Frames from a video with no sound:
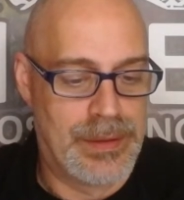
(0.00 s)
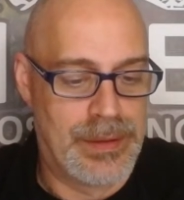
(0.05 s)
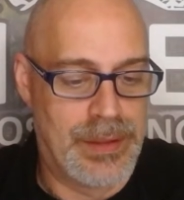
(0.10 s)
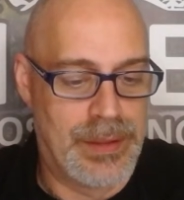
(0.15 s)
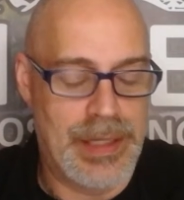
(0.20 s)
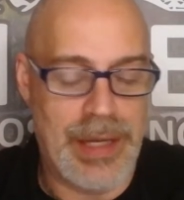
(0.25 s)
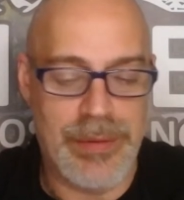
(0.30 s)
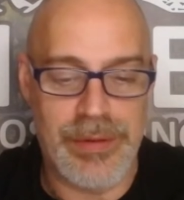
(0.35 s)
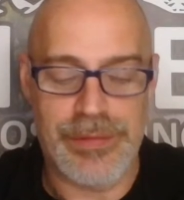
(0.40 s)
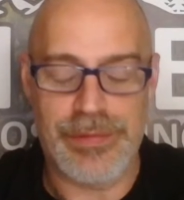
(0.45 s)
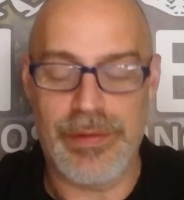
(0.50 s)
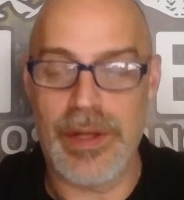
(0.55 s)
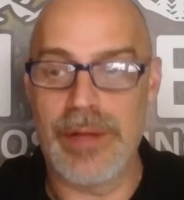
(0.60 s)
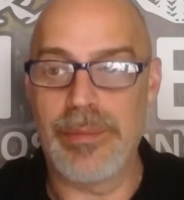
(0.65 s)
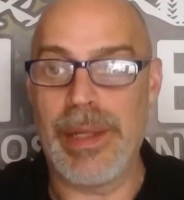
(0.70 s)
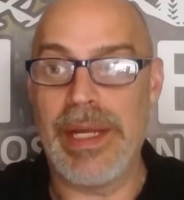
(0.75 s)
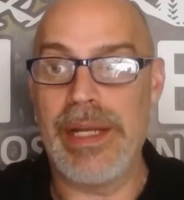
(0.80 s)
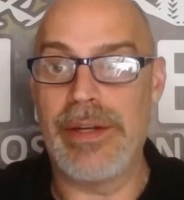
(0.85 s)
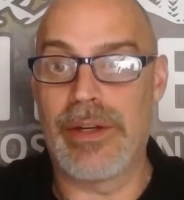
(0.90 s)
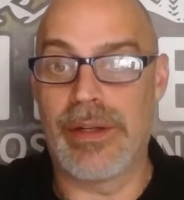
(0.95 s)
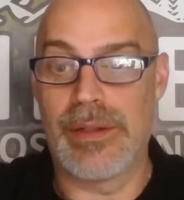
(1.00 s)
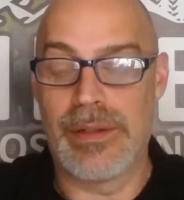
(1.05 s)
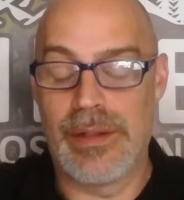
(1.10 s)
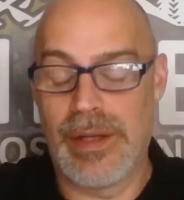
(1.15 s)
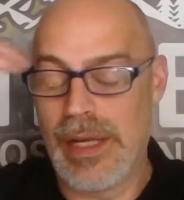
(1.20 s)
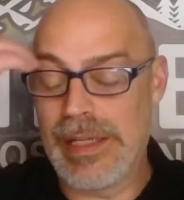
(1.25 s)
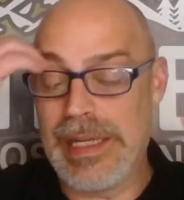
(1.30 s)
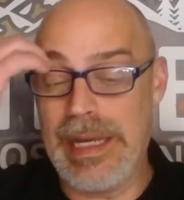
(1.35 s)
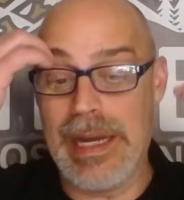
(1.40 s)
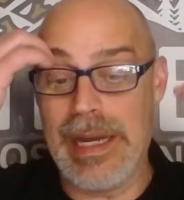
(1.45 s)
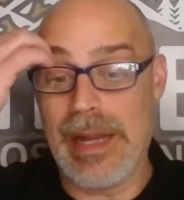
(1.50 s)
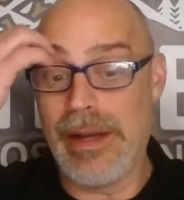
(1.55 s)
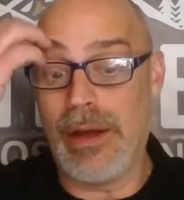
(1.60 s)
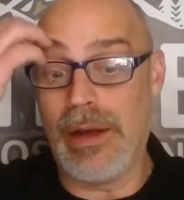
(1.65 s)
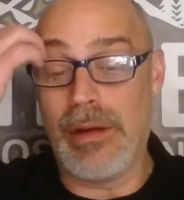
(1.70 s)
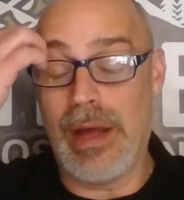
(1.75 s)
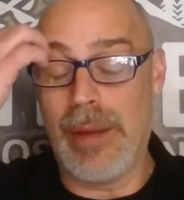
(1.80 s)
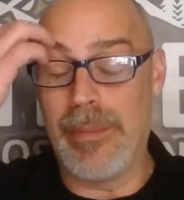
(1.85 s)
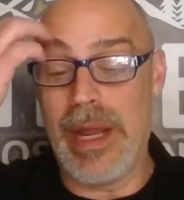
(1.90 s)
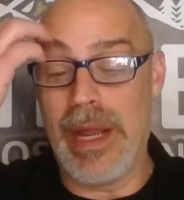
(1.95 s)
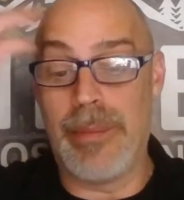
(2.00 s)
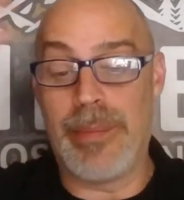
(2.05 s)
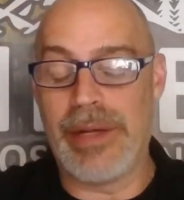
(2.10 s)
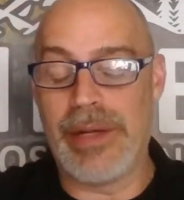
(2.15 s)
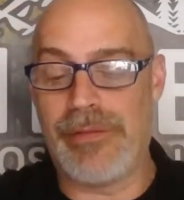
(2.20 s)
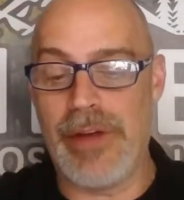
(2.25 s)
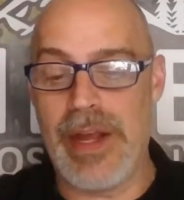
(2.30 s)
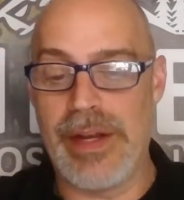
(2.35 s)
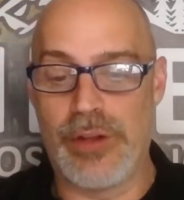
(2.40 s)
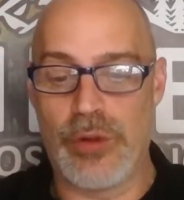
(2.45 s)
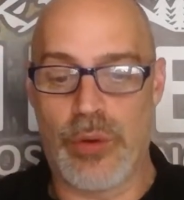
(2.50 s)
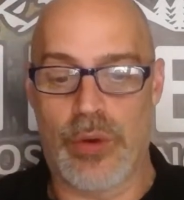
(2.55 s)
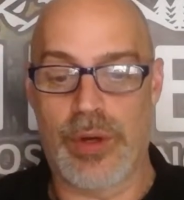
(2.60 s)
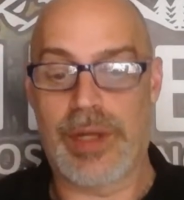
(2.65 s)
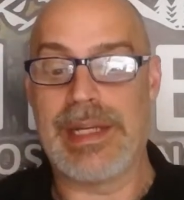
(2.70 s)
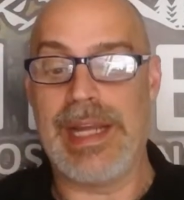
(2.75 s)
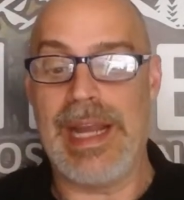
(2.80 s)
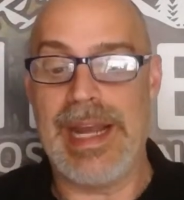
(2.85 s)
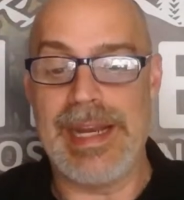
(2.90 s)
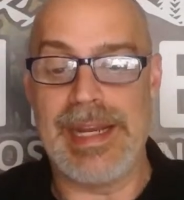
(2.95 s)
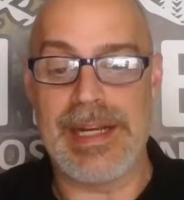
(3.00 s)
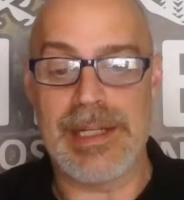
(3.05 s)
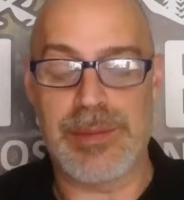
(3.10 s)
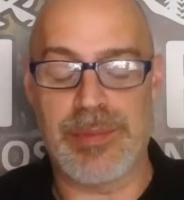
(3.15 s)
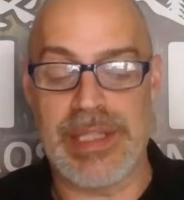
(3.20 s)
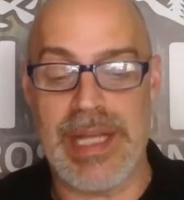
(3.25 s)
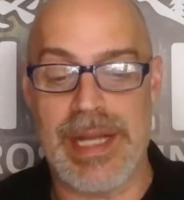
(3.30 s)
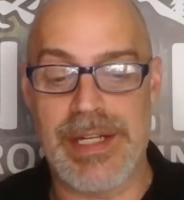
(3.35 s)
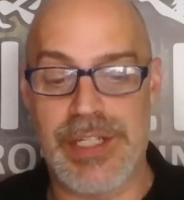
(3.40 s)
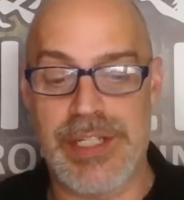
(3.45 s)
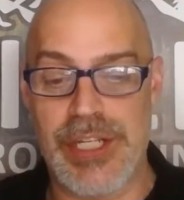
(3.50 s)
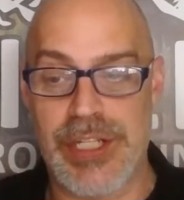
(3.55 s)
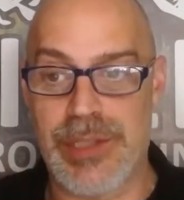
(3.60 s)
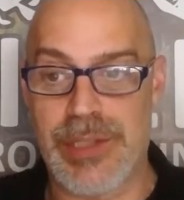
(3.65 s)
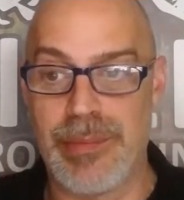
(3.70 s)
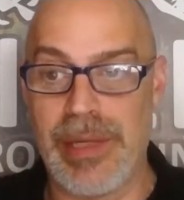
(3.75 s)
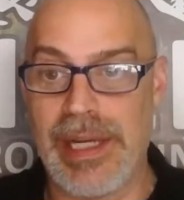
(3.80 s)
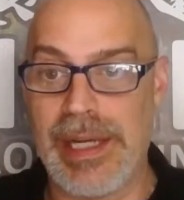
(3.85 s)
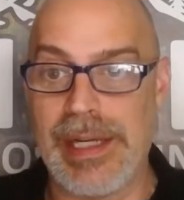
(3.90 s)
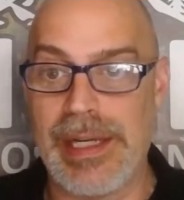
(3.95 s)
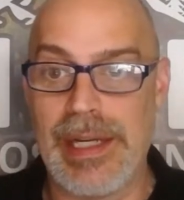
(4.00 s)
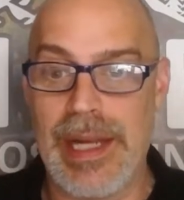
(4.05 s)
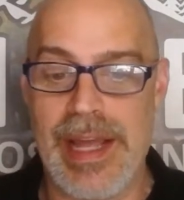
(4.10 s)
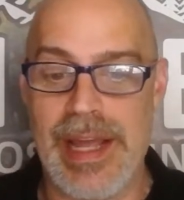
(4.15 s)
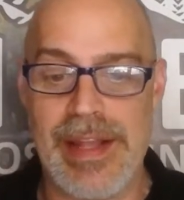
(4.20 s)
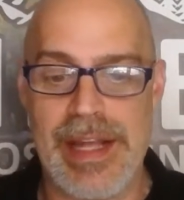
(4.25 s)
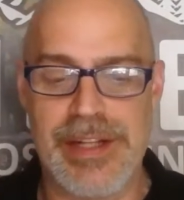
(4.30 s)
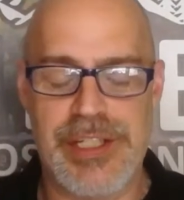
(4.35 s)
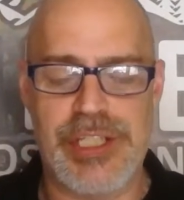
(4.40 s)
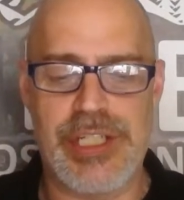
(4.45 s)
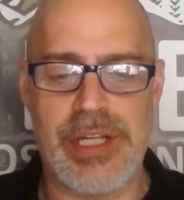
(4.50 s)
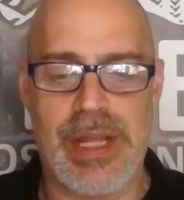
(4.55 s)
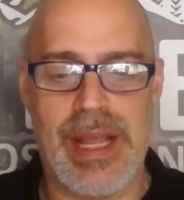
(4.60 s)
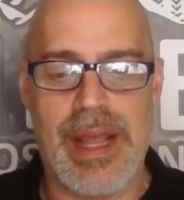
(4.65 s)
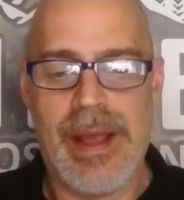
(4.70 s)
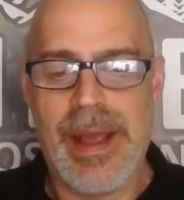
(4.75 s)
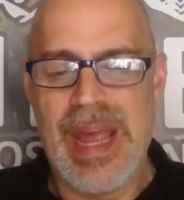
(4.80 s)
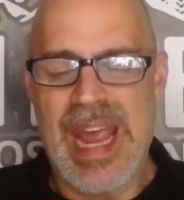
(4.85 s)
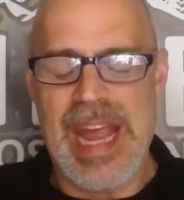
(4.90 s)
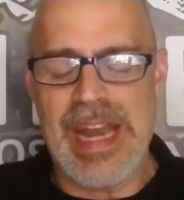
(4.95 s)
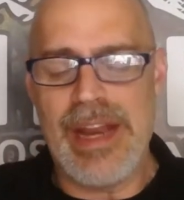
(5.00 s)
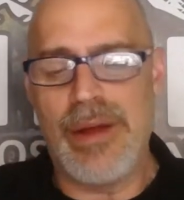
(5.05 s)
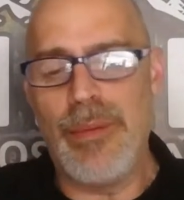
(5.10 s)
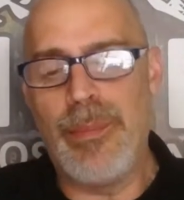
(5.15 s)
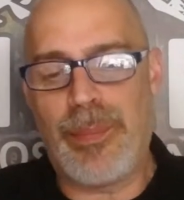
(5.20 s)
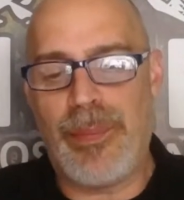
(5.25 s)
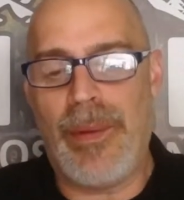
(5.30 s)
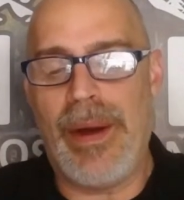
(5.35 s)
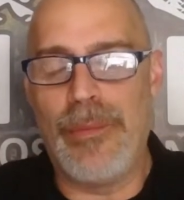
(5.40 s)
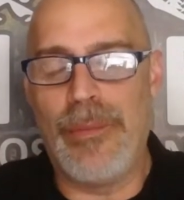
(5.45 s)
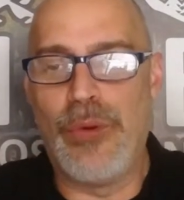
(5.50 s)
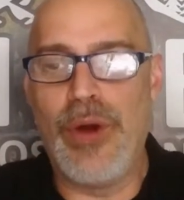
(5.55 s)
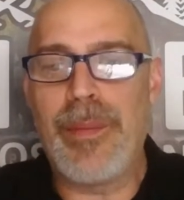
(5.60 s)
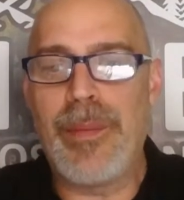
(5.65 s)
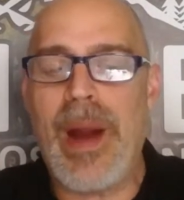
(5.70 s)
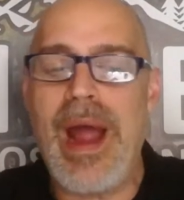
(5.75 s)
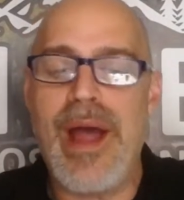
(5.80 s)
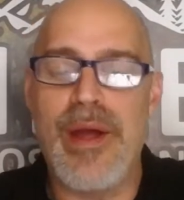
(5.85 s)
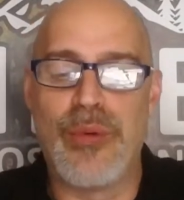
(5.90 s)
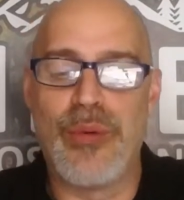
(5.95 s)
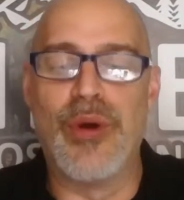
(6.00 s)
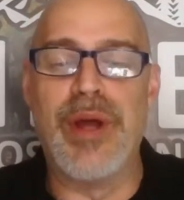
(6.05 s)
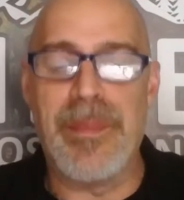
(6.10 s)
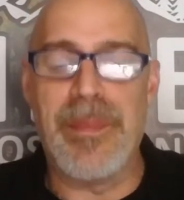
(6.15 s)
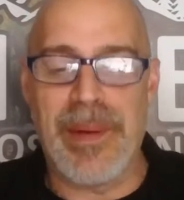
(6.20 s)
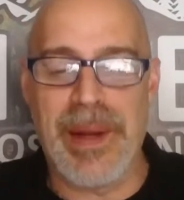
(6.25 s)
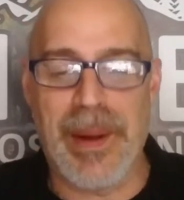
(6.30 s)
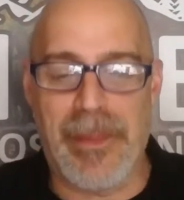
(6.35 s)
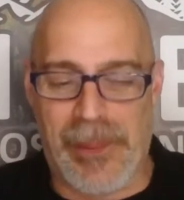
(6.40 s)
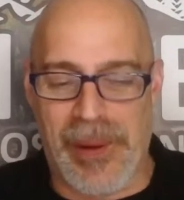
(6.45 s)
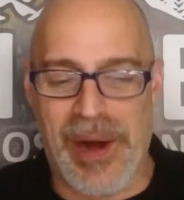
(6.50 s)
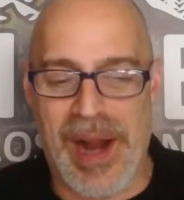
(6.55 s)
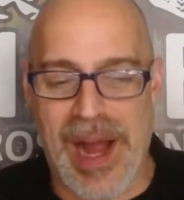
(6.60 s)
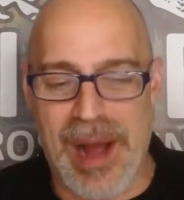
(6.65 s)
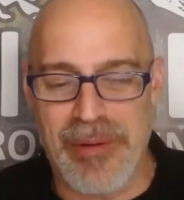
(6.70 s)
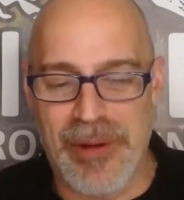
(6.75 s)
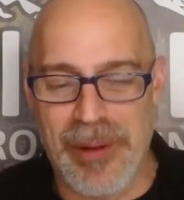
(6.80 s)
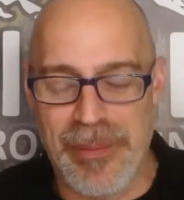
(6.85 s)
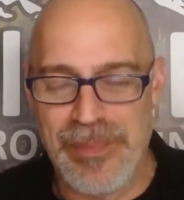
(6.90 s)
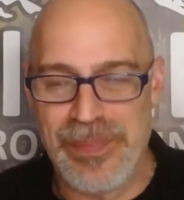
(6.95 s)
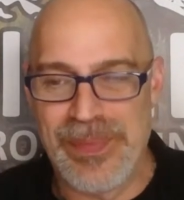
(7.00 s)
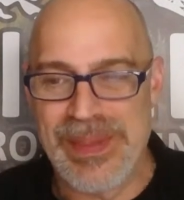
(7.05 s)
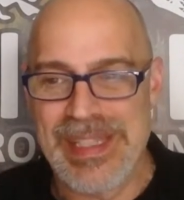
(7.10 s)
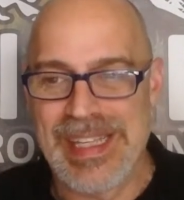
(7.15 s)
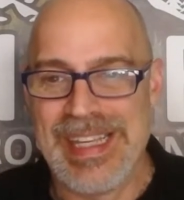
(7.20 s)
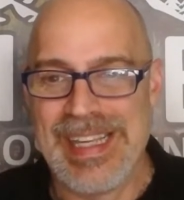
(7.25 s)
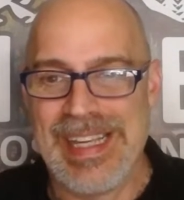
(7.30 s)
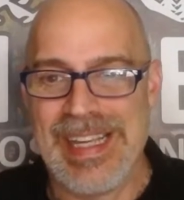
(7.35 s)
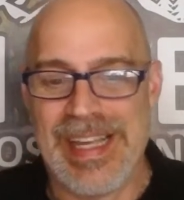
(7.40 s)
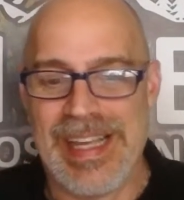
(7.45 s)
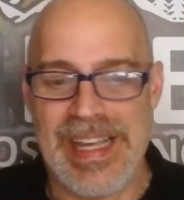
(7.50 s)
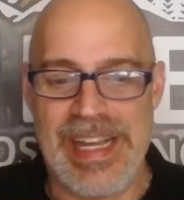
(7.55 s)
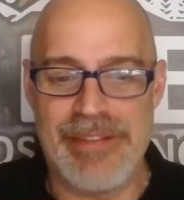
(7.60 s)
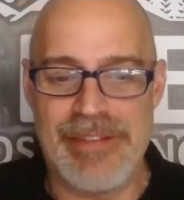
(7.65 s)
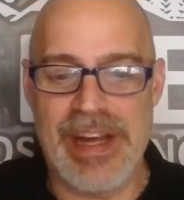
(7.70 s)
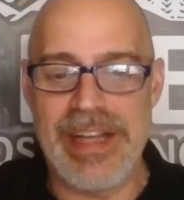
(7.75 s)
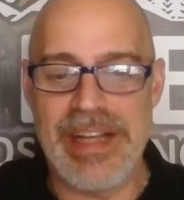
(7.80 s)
And that was fun, Paydirt. Again, I'm not a big fan of the organics, but that's just me. And it probably wouldn't be a problem if I